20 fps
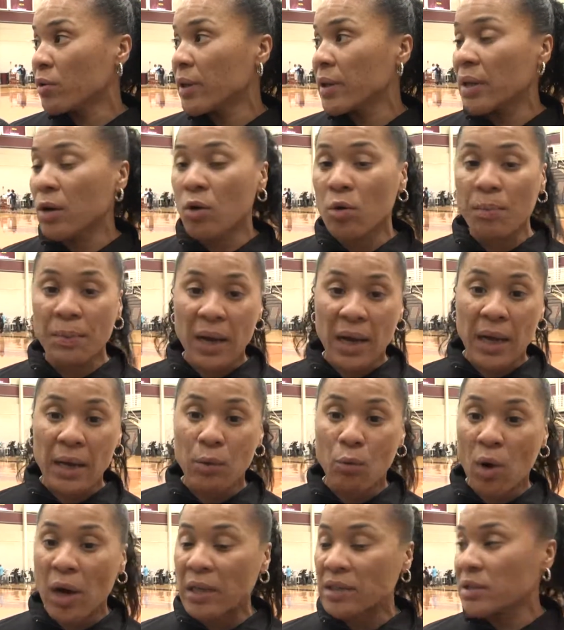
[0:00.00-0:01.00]
They don't
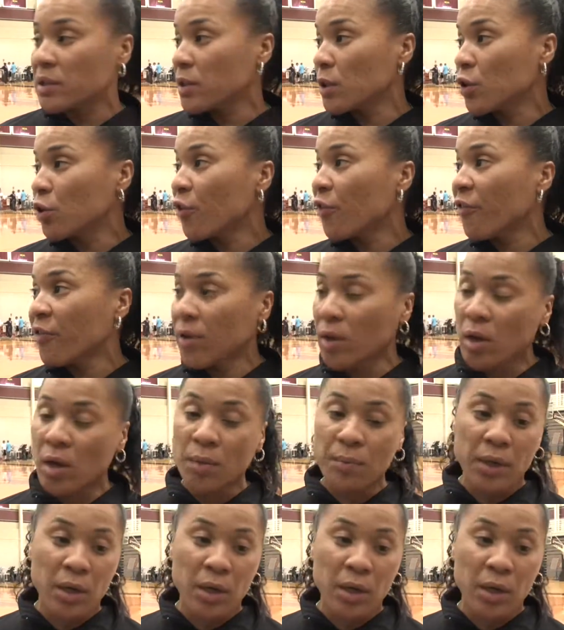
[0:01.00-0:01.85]
mind watching a little film.